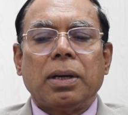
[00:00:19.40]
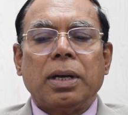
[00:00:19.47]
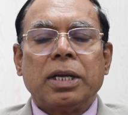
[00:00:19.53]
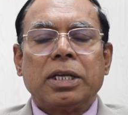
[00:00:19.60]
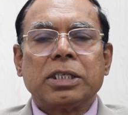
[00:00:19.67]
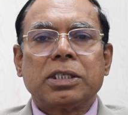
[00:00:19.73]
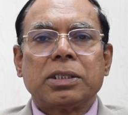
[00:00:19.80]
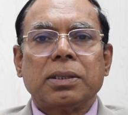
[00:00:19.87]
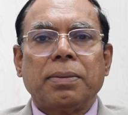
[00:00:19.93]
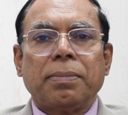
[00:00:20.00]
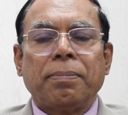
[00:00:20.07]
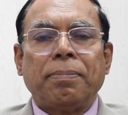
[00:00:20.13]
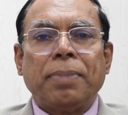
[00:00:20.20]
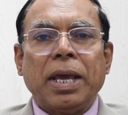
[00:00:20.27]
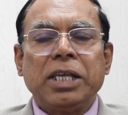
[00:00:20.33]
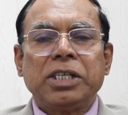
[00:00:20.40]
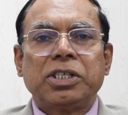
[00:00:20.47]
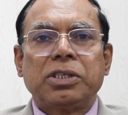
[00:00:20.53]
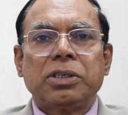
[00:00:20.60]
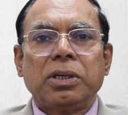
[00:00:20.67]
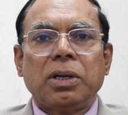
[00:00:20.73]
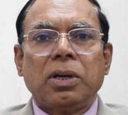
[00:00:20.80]
It is
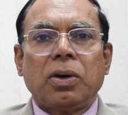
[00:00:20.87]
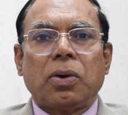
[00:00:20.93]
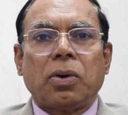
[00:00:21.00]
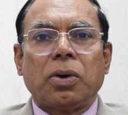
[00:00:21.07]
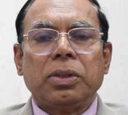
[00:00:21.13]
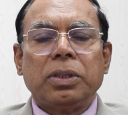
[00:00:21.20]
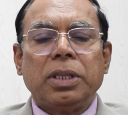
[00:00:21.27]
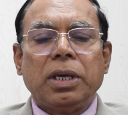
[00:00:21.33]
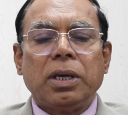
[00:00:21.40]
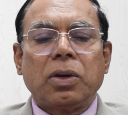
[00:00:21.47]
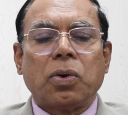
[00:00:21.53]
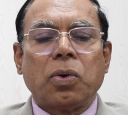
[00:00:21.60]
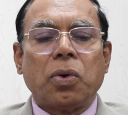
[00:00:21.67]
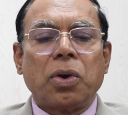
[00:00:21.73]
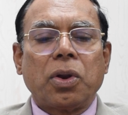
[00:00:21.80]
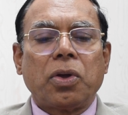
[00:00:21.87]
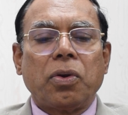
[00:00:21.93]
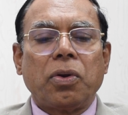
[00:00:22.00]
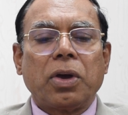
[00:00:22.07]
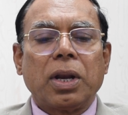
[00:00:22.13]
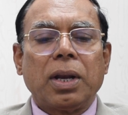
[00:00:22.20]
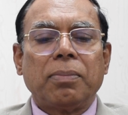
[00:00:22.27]
based on the core
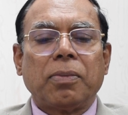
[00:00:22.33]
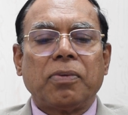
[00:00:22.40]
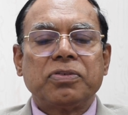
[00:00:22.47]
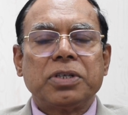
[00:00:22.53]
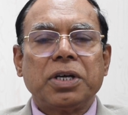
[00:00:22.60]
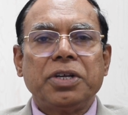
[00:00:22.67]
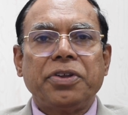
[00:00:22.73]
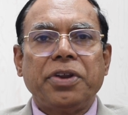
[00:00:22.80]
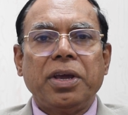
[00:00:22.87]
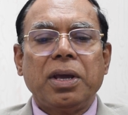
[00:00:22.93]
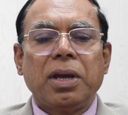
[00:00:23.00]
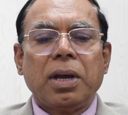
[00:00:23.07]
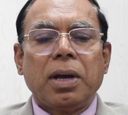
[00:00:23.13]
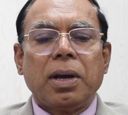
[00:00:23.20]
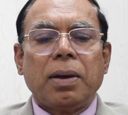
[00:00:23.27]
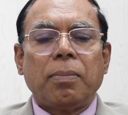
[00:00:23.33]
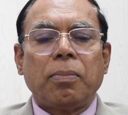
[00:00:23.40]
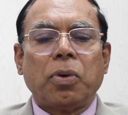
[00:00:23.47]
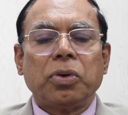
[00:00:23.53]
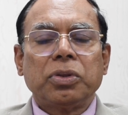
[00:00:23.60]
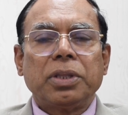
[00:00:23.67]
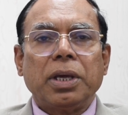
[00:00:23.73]
curriculum of surgery,
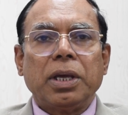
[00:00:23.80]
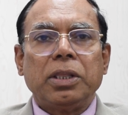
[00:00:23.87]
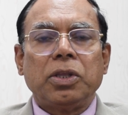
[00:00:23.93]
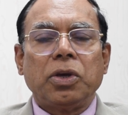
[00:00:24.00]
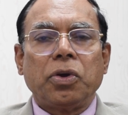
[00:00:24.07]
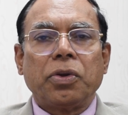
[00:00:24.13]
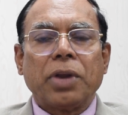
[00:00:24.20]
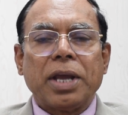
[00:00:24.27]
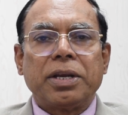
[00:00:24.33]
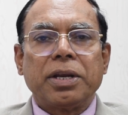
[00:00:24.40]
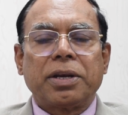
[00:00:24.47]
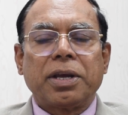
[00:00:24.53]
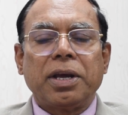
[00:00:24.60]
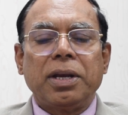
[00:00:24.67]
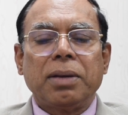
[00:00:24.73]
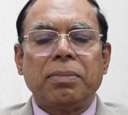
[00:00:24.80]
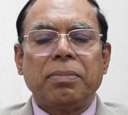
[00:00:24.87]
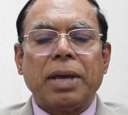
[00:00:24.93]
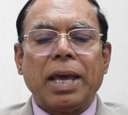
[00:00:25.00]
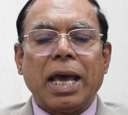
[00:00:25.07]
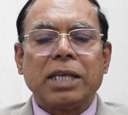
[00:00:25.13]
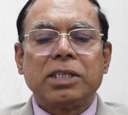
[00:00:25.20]
both in the United
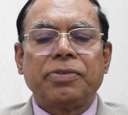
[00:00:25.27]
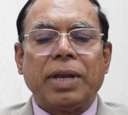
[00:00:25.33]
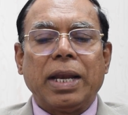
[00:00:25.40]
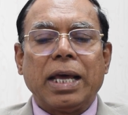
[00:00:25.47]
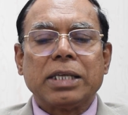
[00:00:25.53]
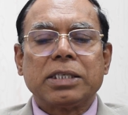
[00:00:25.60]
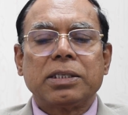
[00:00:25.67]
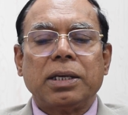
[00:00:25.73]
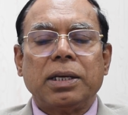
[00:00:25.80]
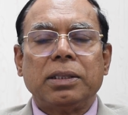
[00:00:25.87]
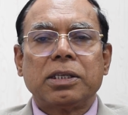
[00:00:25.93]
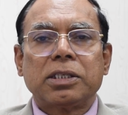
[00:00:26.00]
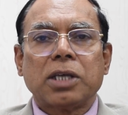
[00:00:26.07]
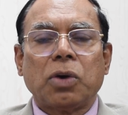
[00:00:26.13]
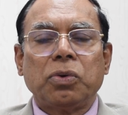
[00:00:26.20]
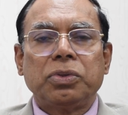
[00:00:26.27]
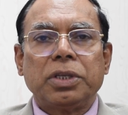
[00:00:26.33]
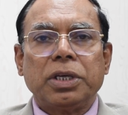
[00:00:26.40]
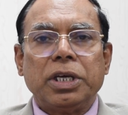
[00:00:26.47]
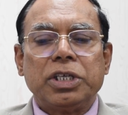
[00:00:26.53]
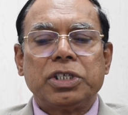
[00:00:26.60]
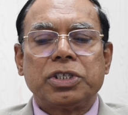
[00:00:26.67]
Kingdom as well as in the
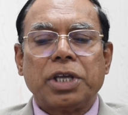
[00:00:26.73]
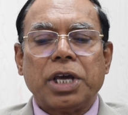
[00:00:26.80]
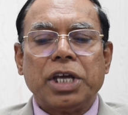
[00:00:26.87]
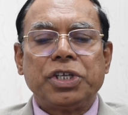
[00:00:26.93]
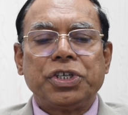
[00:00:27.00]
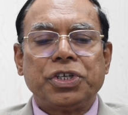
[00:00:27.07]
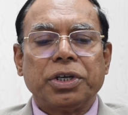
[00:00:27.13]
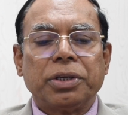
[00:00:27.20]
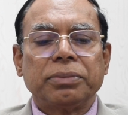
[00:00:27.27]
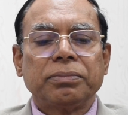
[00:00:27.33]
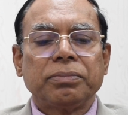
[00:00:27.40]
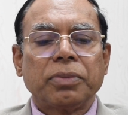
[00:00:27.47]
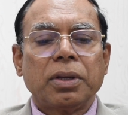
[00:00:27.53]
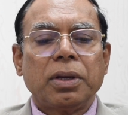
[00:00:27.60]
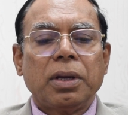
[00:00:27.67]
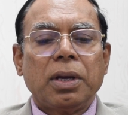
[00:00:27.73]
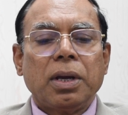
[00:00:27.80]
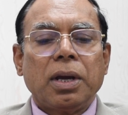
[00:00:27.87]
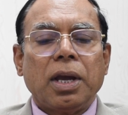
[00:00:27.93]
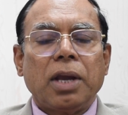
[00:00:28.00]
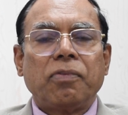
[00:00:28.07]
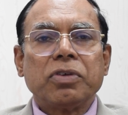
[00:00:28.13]
Southeast Asia.
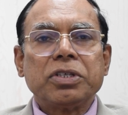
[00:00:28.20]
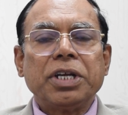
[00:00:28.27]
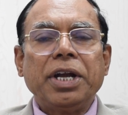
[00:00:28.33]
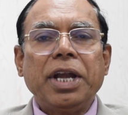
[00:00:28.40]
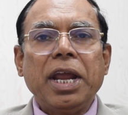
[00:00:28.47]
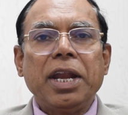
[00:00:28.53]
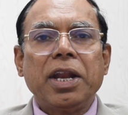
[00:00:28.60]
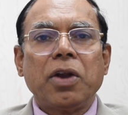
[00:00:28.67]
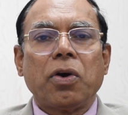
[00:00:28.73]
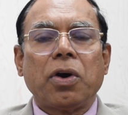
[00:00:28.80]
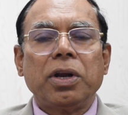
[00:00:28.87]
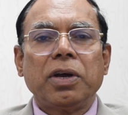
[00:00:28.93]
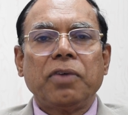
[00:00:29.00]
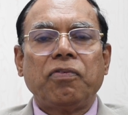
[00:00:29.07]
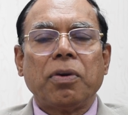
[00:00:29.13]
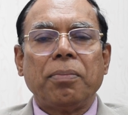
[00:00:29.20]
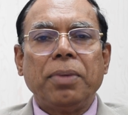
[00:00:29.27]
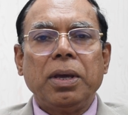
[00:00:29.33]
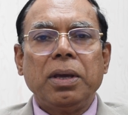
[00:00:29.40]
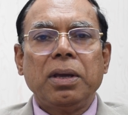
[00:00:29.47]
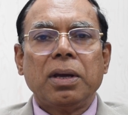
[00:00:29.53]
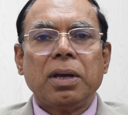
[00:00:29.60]
It was indeed an honor for
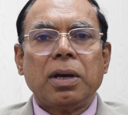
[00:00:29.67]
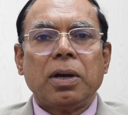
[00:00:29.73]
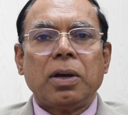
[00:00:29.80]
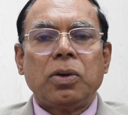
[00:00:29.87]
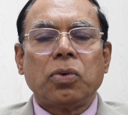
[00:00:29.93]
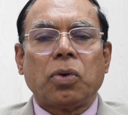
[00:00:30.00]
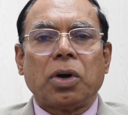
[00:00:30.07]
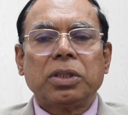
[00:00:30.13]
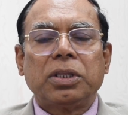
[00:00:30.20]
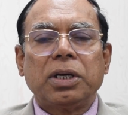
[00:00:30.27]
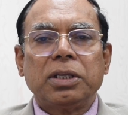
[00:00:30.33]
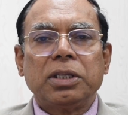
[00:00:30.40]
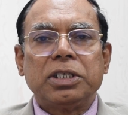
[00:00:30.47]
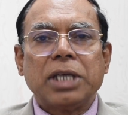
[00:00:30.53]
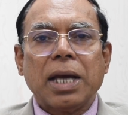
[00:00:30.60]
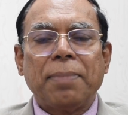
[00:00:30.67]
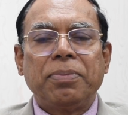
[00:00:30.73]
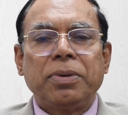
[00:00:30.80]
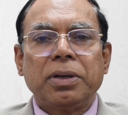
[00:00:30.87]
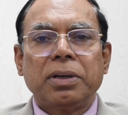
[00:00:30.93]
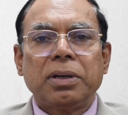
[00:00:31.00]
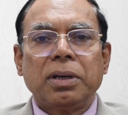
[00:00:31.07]
me to author the
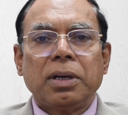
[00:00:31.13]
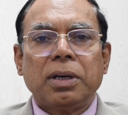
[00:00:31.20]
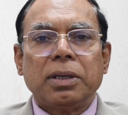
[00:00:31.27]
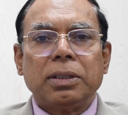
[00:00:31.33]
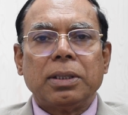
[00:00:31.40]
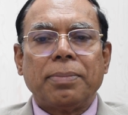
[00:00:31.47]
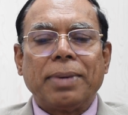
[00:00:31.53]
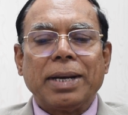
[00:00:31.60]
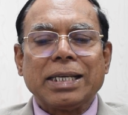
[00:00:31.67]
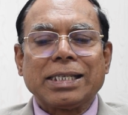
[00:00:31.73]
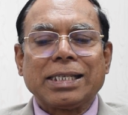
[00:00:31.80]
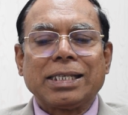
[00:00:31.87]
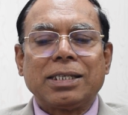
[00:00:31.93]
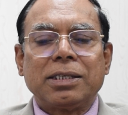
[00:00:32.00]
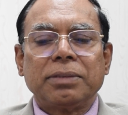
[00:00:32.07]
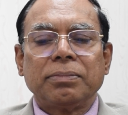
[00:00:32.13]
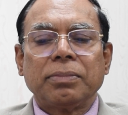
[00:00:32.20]
chapter, The Breast.